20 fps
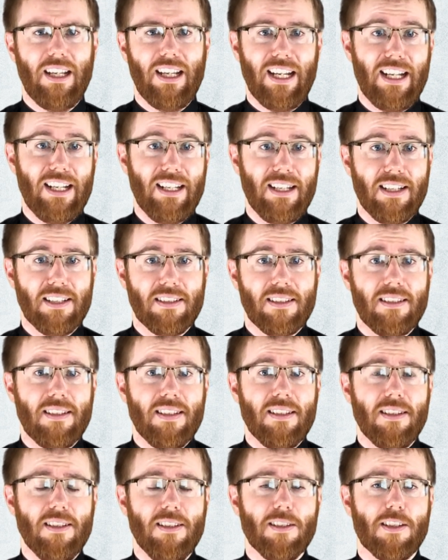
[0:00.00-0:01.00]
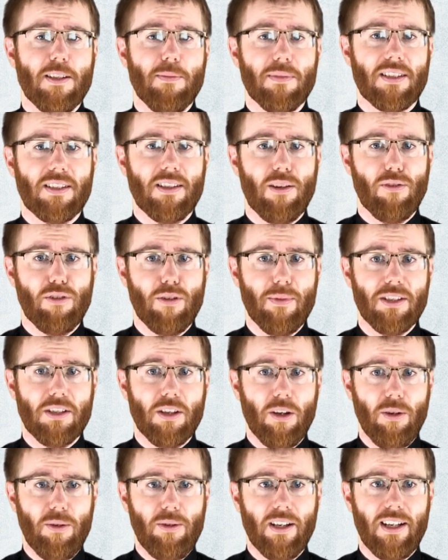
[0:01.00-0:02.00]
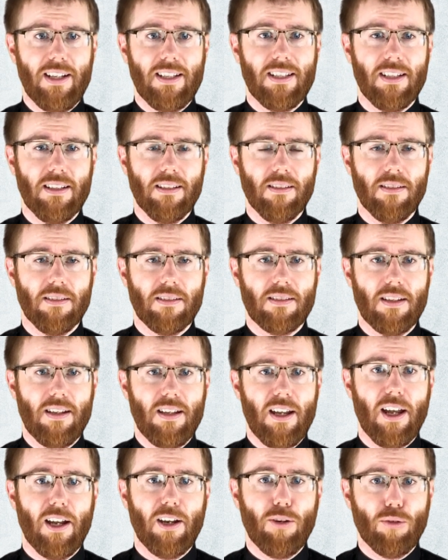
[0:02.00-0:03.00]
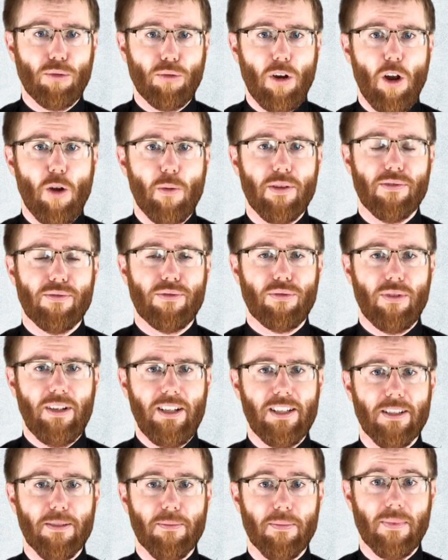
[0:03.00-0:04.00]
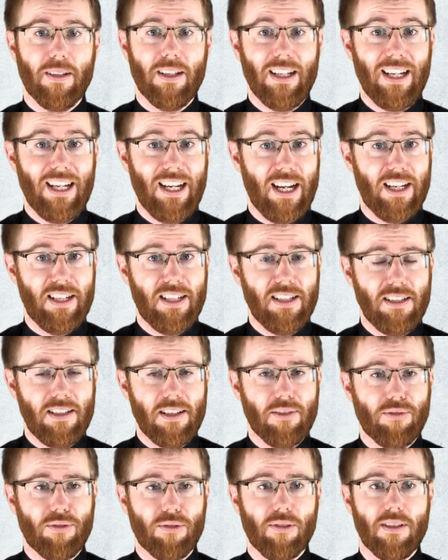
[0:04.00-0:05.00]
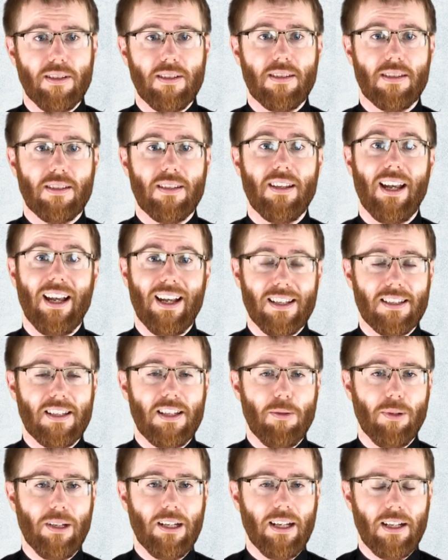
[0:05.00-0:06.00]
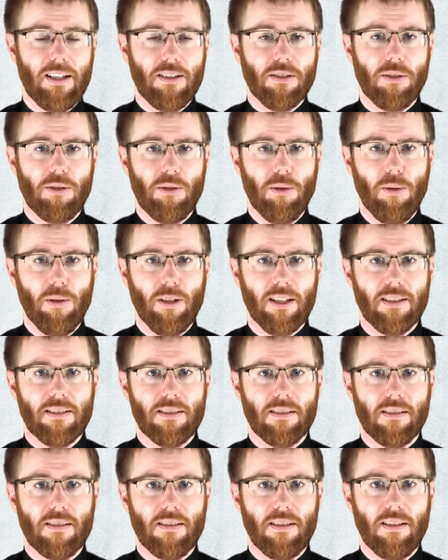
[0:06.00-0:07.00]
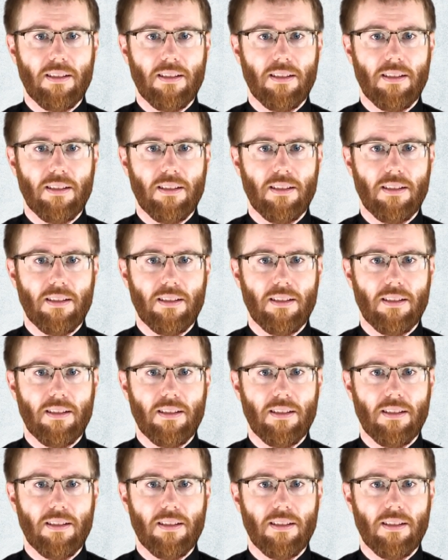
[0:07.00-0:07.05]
He needs to distance himself from his own ideals and grow in freedom, in indifference, as he would later call it.